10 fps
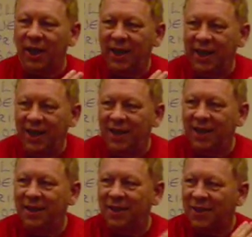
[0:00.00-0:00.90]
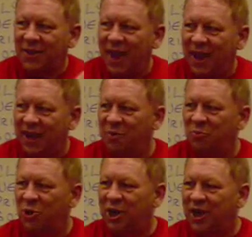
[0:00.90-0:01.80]
getting that
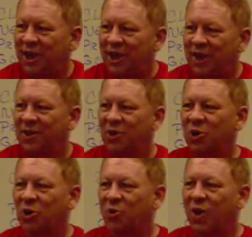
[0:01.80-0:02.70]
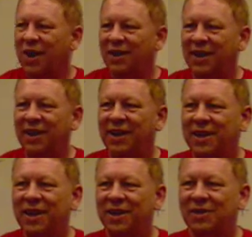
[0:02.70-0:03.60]
input in correctly
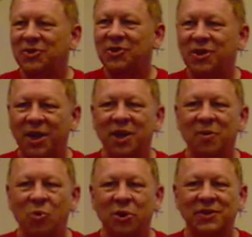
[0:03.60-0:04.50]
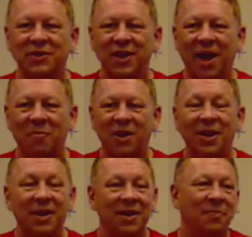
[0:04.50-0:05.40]
is an important step.
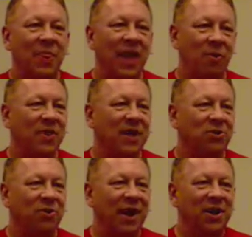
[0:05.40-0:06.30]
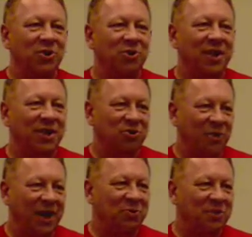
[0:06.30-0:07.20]
And what they try to do, they try
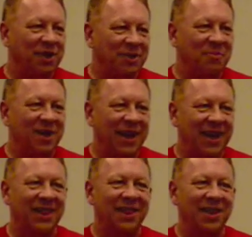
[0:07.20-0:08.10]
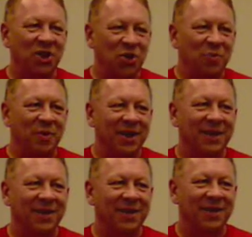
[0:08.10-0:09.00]
to eliminate the human
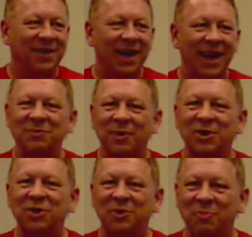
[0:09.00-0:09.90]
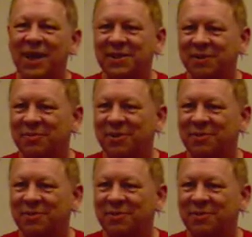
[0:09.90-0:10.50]
as much as possible,